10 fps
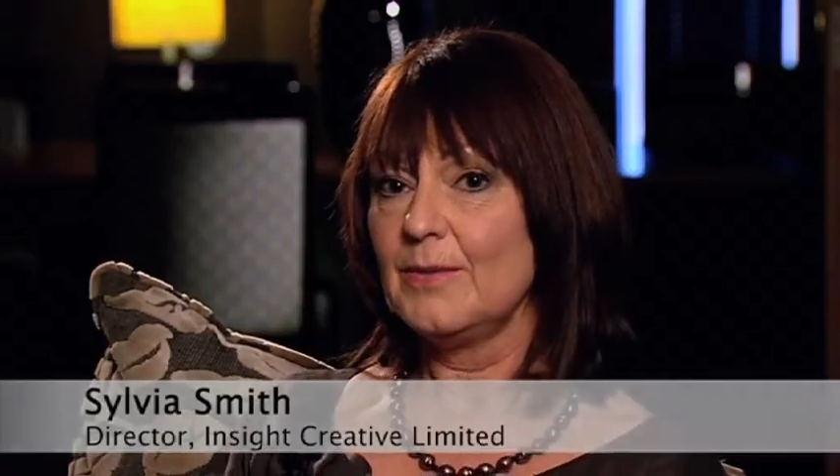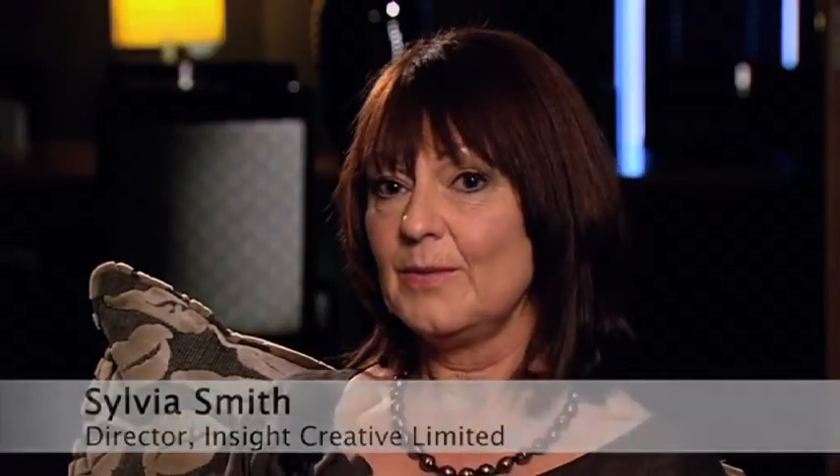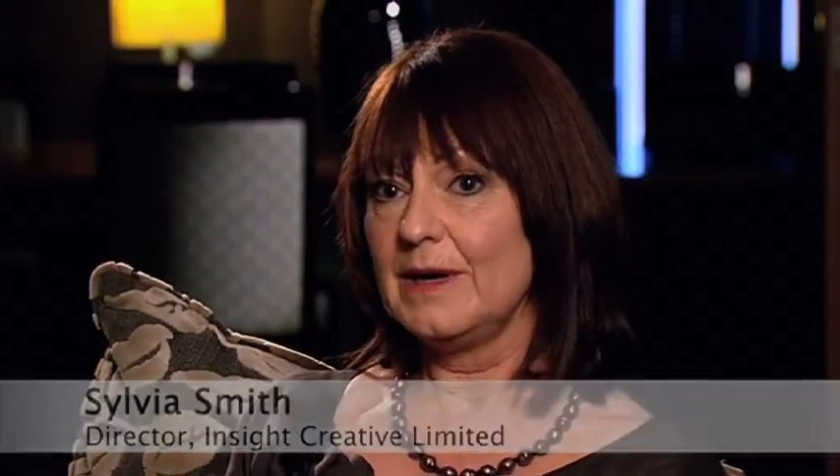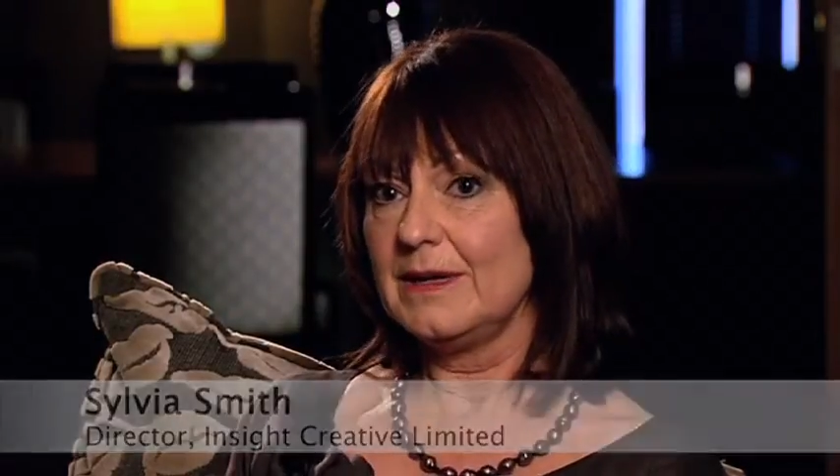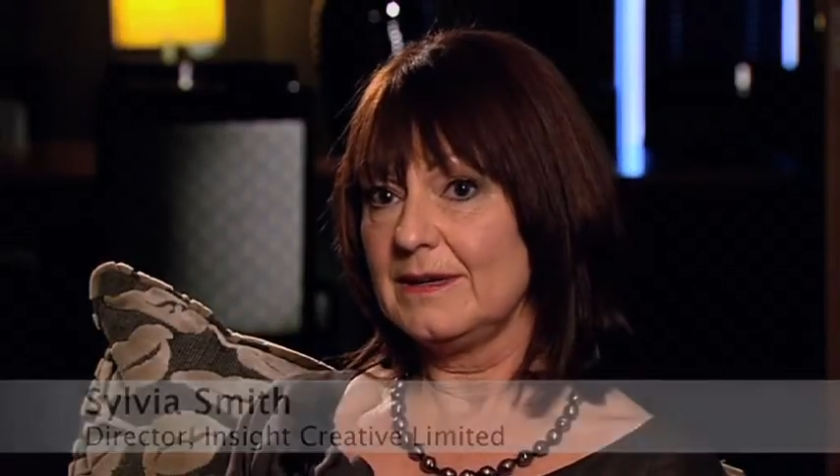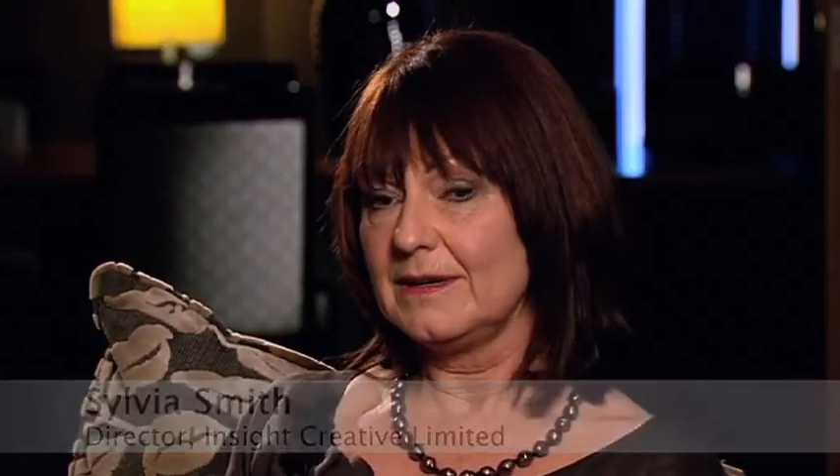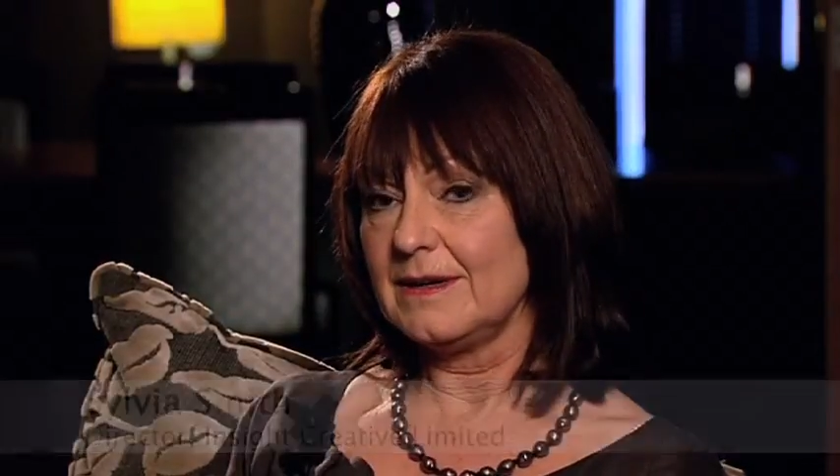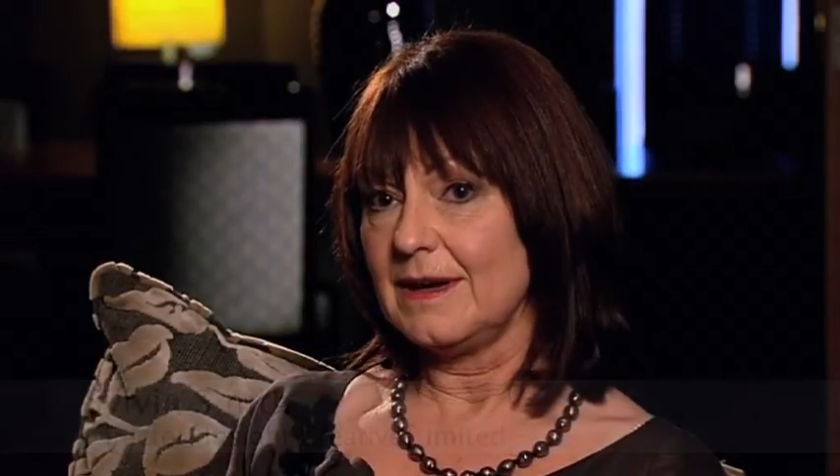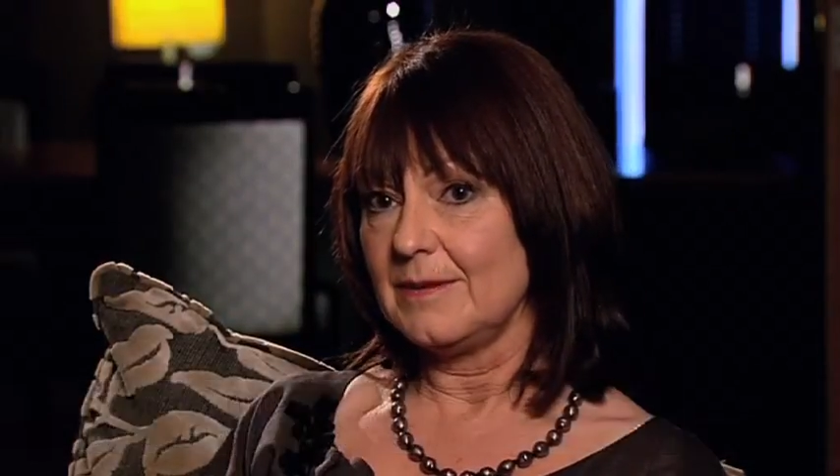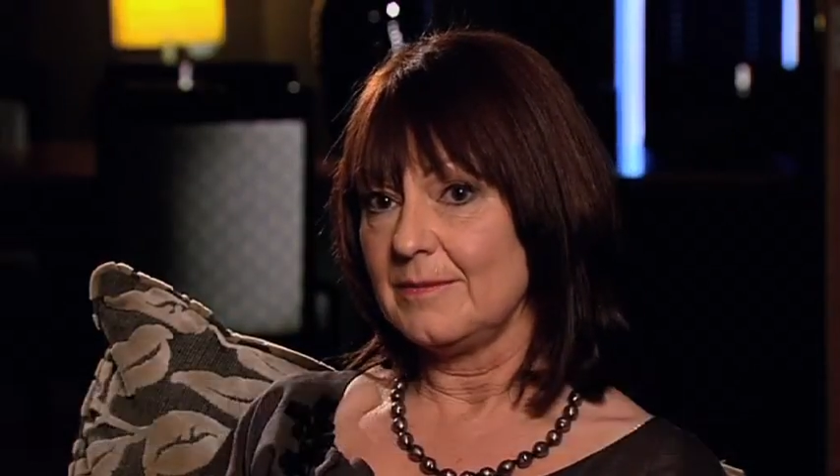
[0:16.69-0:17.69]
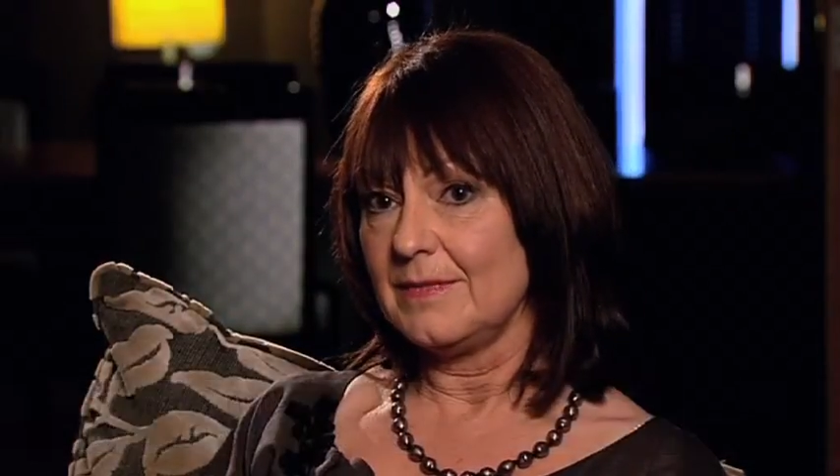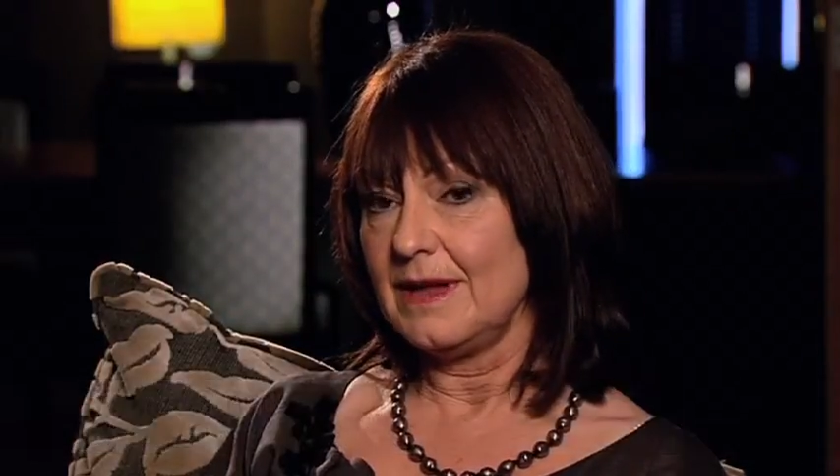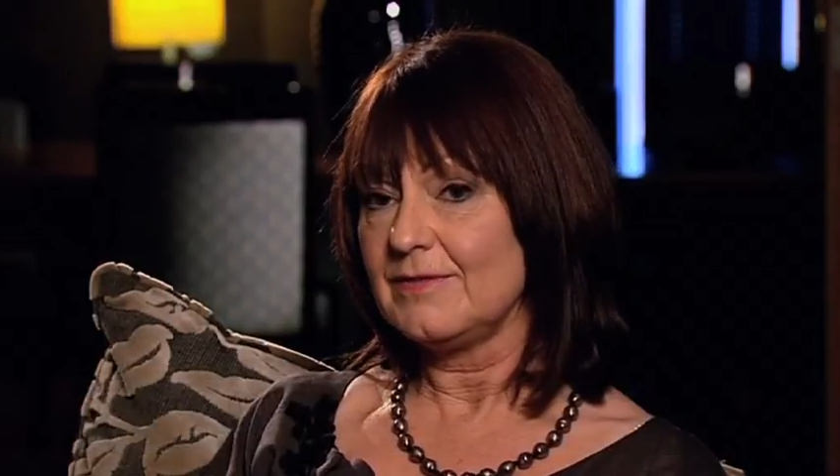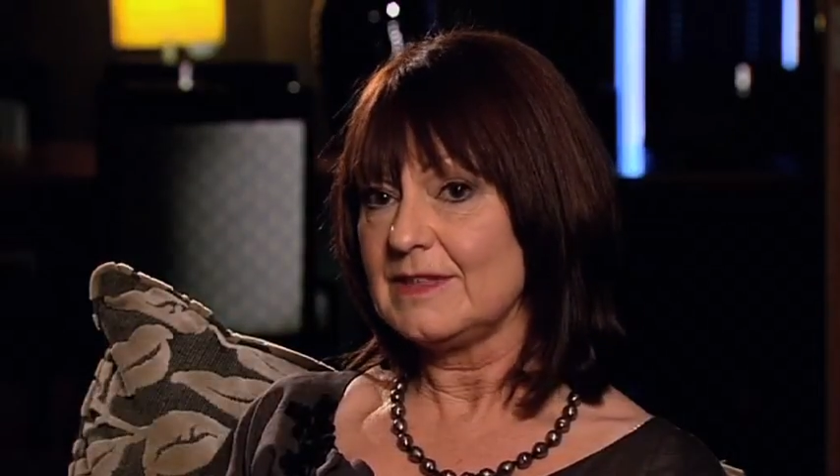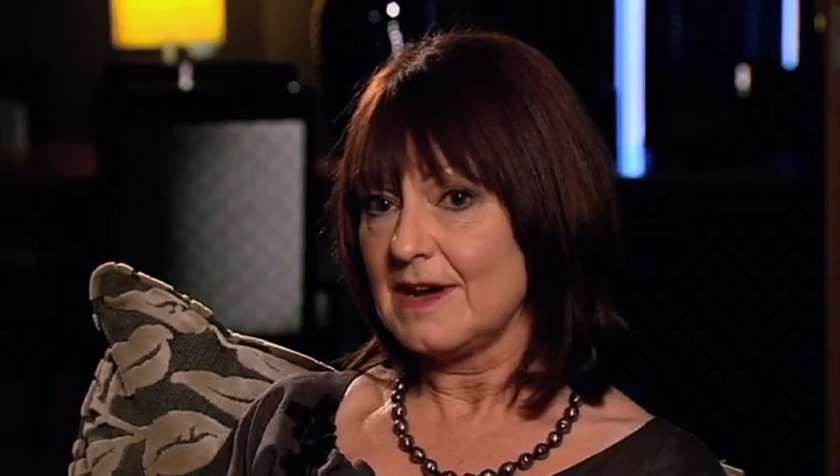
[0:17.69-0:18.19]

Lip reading: Every